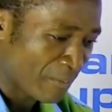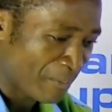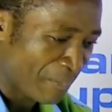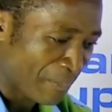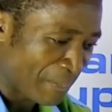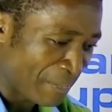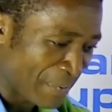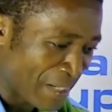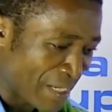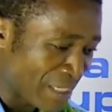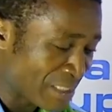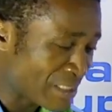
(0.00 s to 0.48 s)

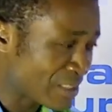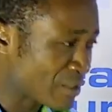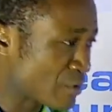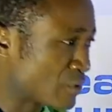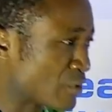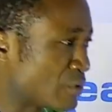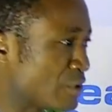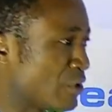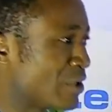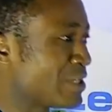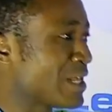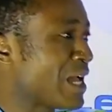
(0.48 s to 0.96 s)
place
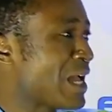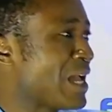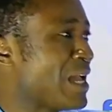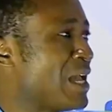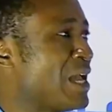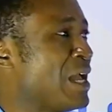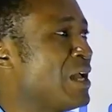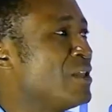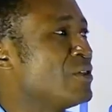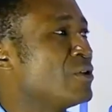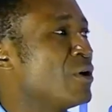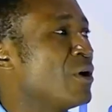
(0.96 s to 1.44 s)
to the other
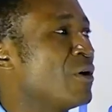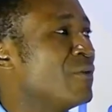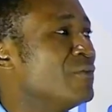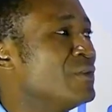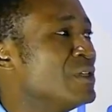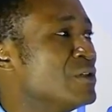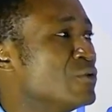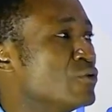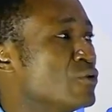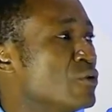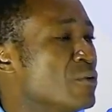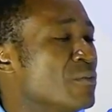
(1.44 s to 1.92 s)
end of
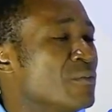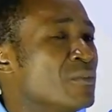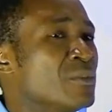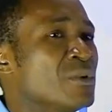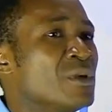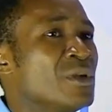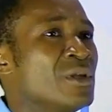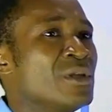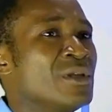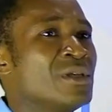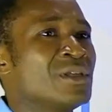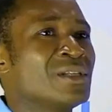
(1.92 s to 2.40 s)
the
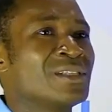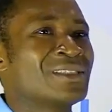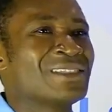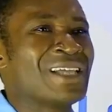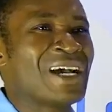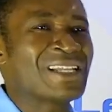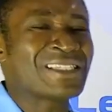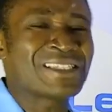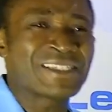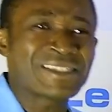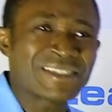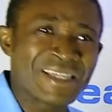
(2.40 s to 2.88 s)
room.
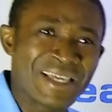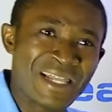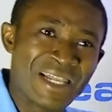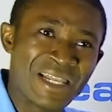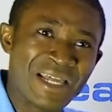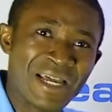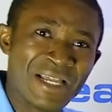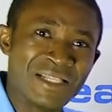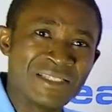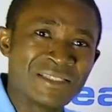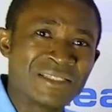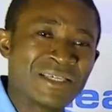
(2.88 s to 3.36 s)
That is a
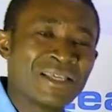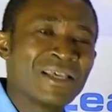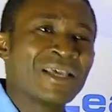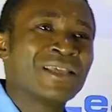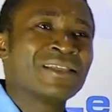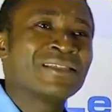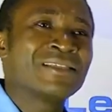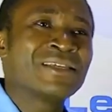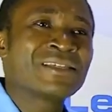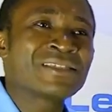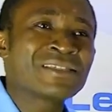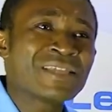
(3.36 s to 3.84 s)
length.
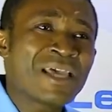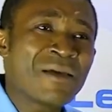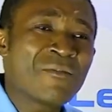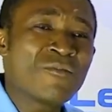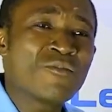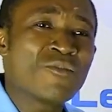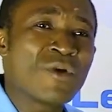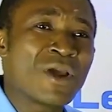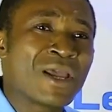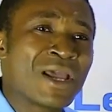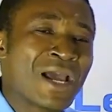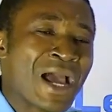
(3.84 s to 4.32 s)
The
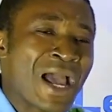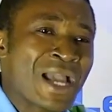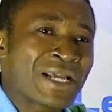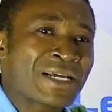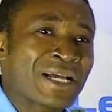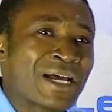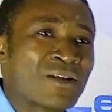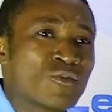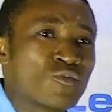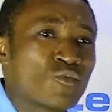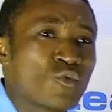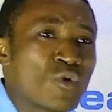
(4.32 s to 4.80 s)
same way, I
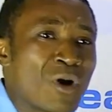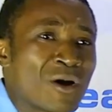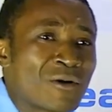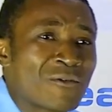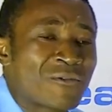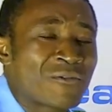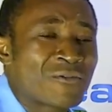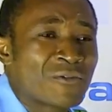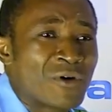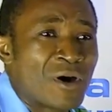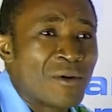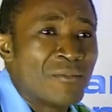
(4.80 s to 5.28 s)
can
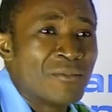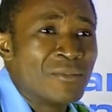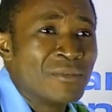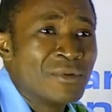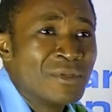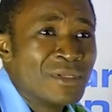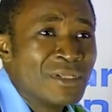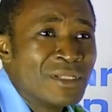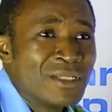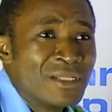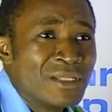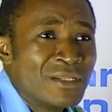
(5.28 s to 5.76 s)
walk
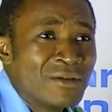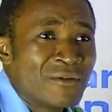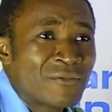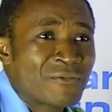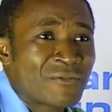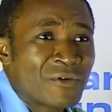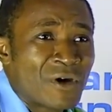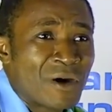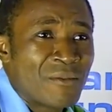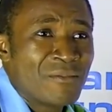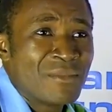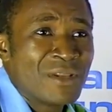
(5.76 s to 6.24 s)
from
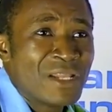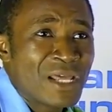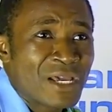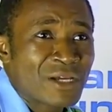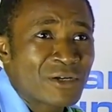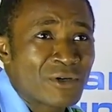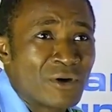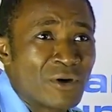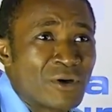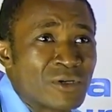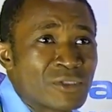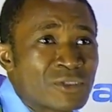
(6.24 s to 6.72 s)

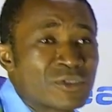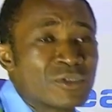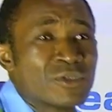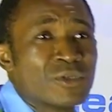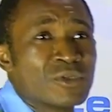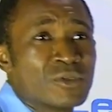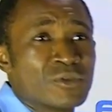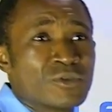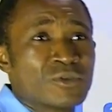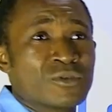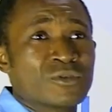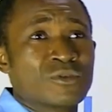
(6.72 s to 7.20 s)
Lagos
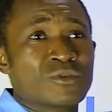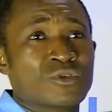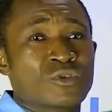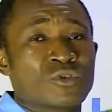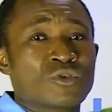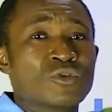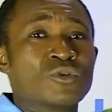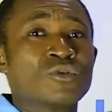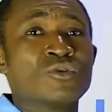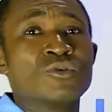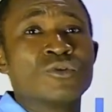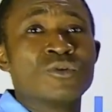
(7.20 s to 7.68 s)

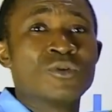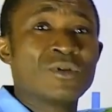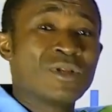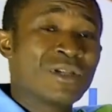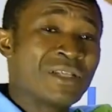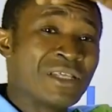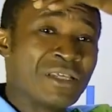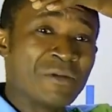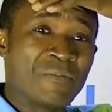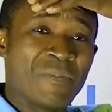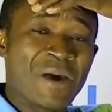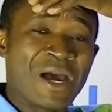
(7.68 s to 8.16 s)
to
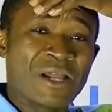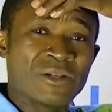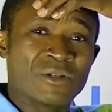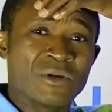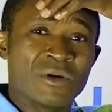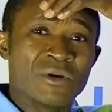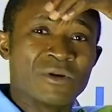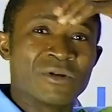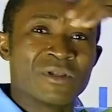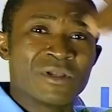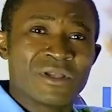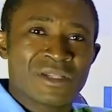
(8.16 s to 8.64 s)

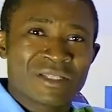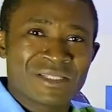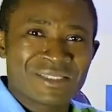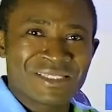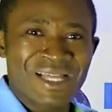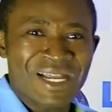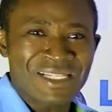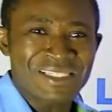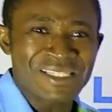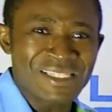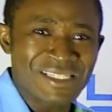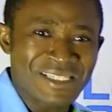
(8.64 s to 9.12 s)
Ibadan.
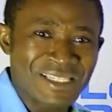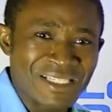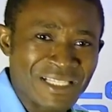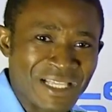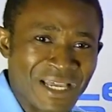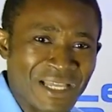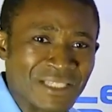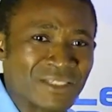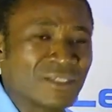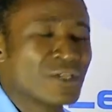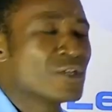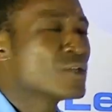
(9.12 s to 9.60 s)
That is
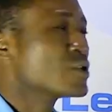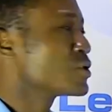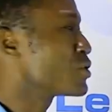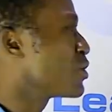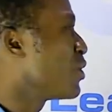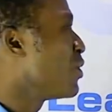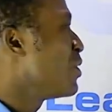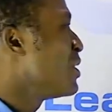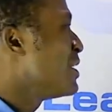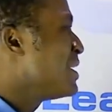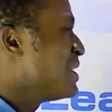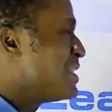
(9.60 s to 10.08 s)
length.
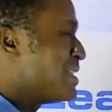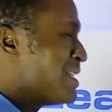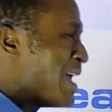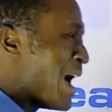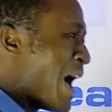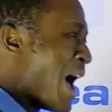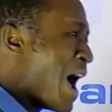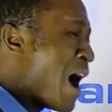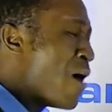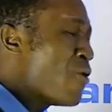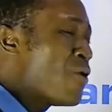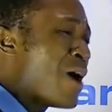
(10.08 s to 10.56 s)
So
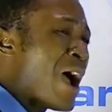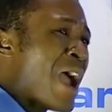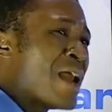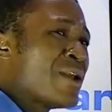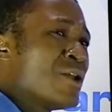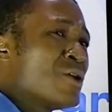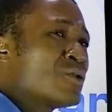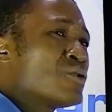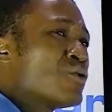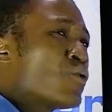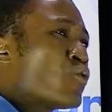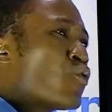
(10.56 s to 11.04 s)
I
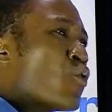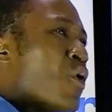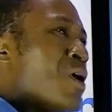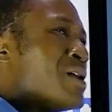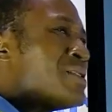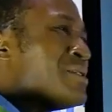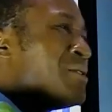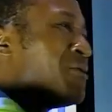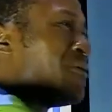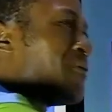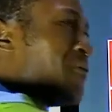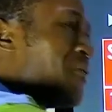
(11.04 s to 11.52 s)
need to
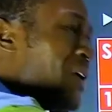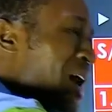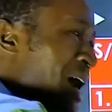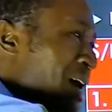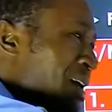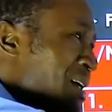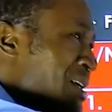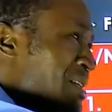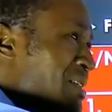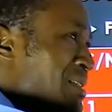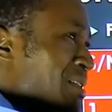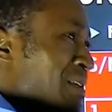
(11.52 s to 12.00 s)

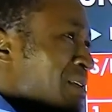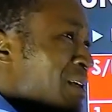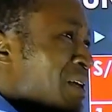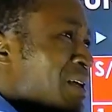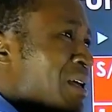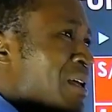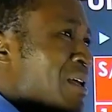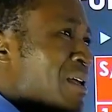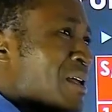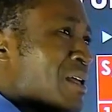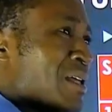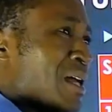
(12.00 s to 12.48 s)
quantify it.
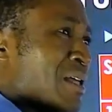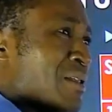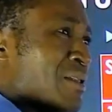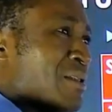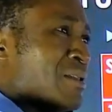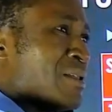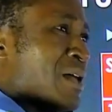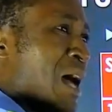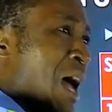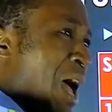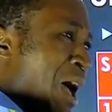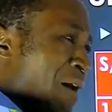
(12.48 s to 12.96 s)

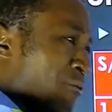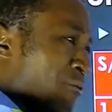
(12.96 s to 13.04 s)
I